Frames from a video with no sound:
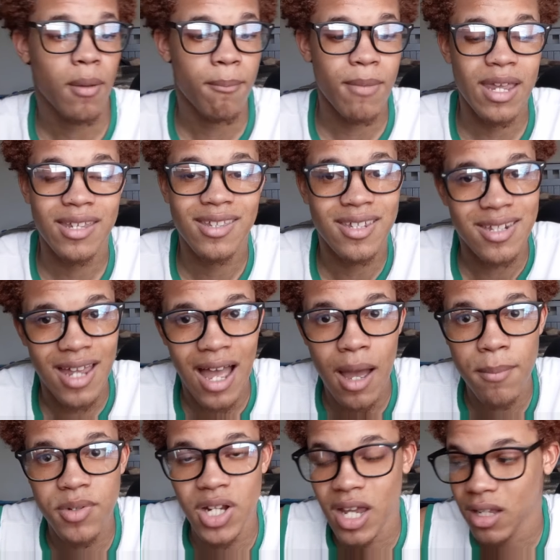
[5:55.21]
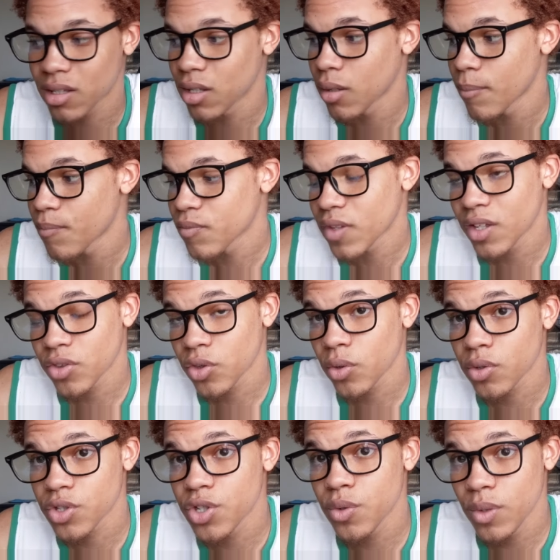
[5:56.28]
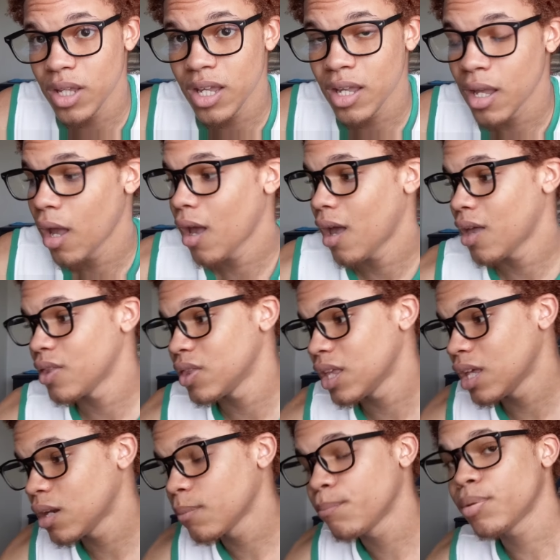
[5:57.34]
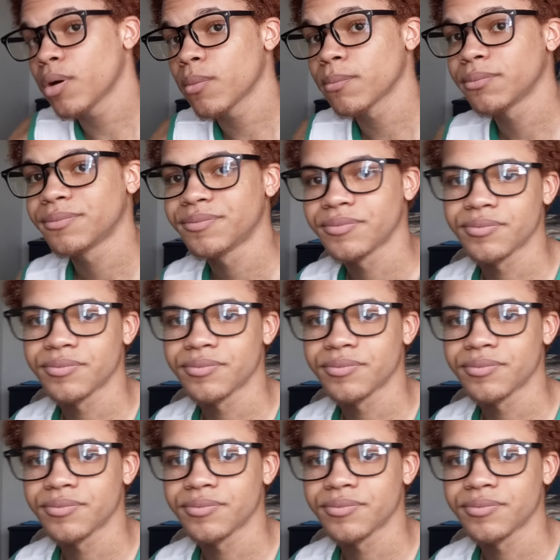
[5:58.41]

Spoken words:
make this object in 2D, and then boom,